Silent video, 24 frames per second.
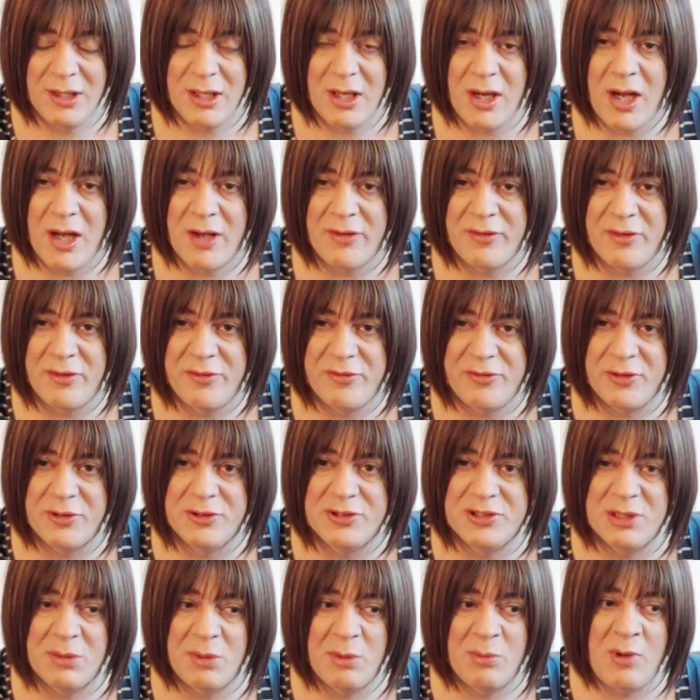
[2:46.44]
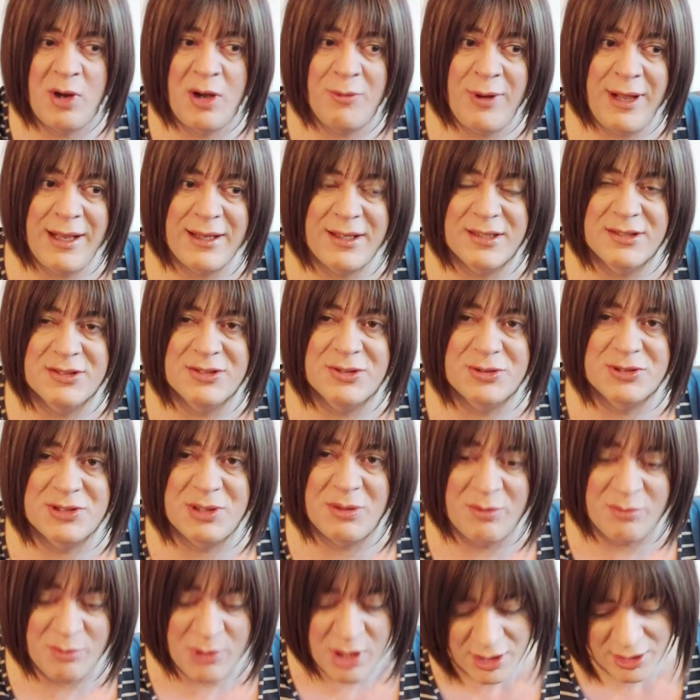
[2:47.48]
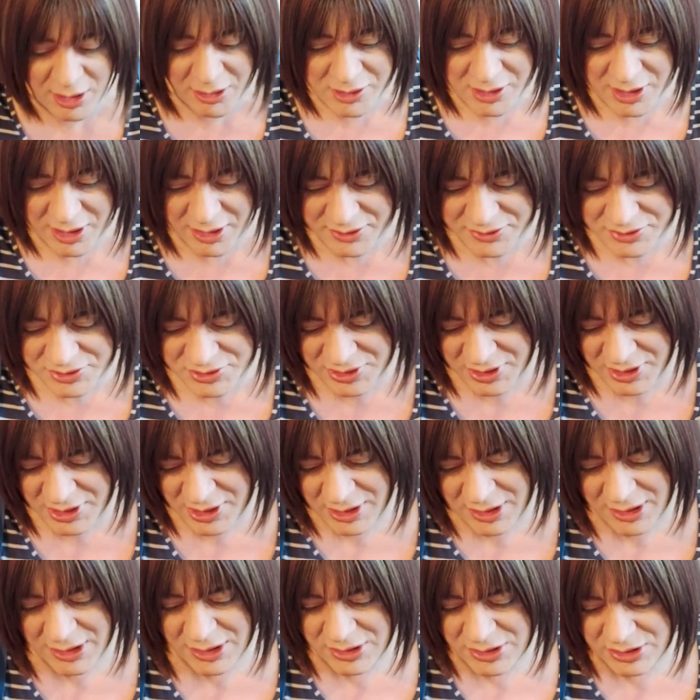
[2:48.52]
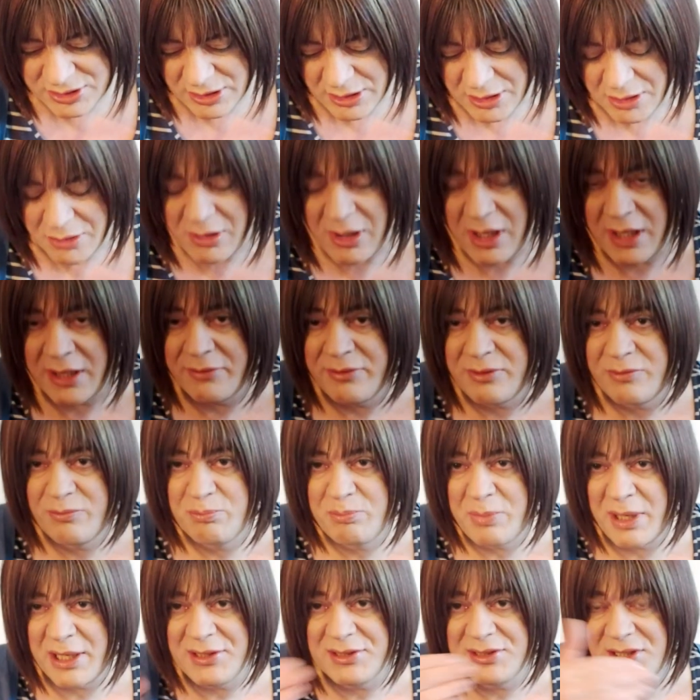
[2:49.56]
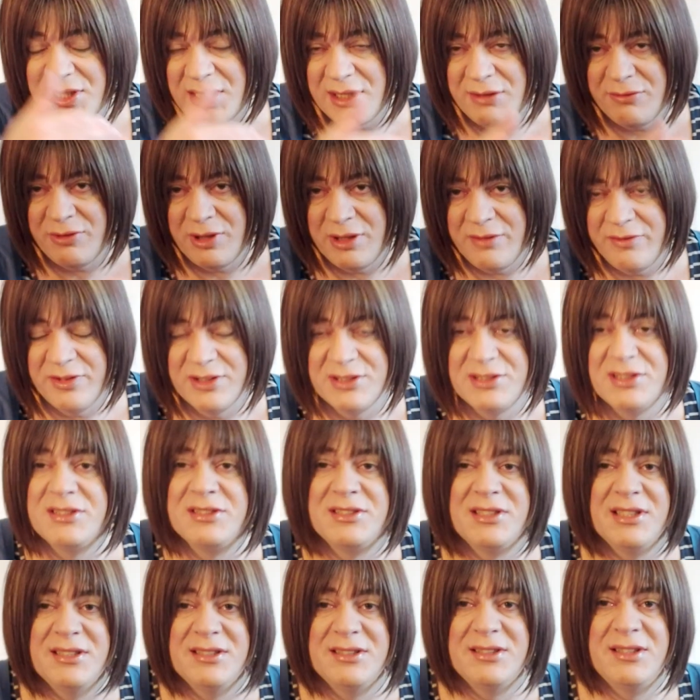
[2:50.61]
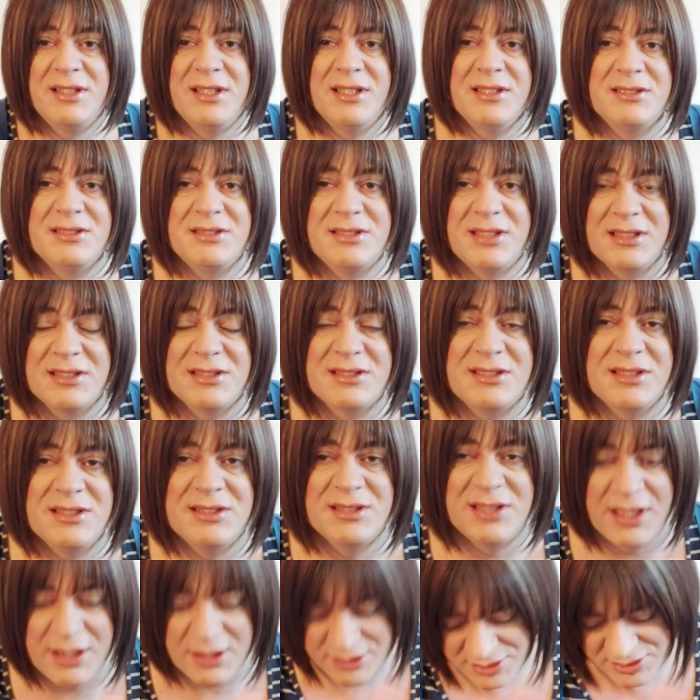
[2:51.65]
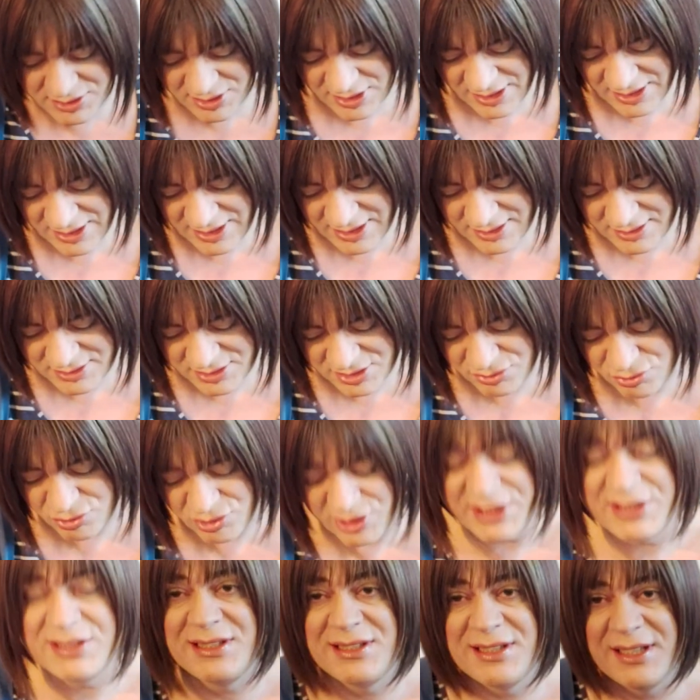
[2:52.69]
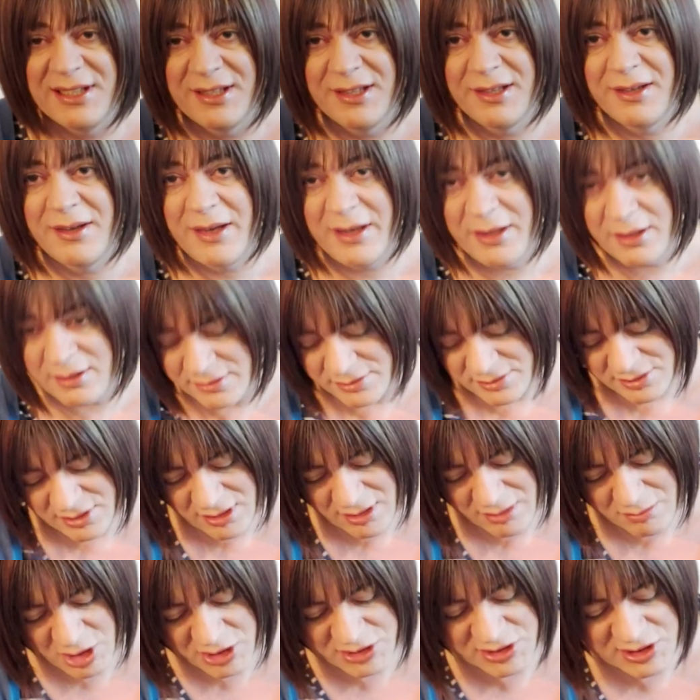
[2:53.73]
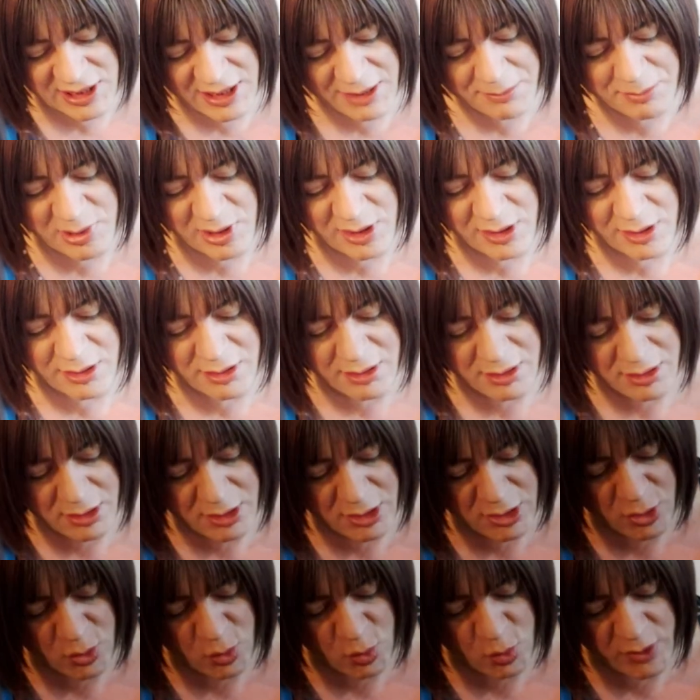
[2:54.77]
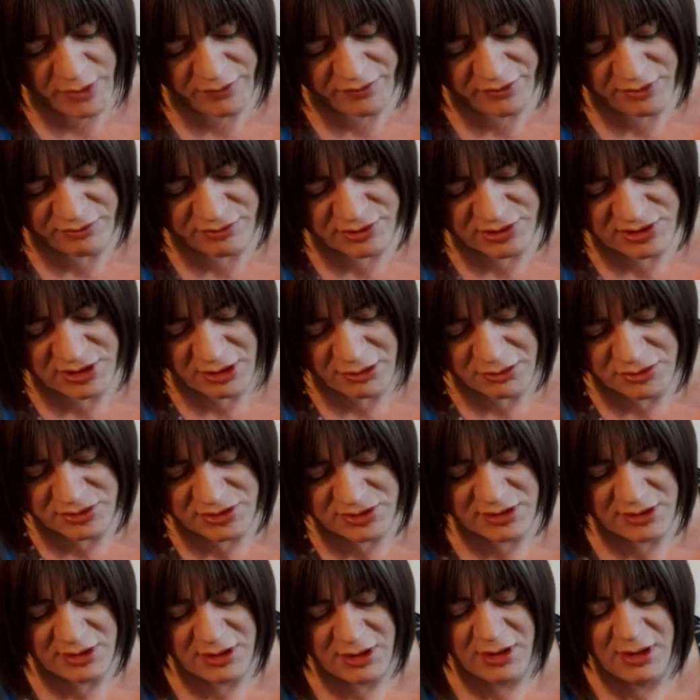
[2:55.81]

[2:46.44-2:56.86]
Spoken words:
either through some of my wagons or some of my locos. So I basically revisited this 66 and redid it, and I'm much happier with the results.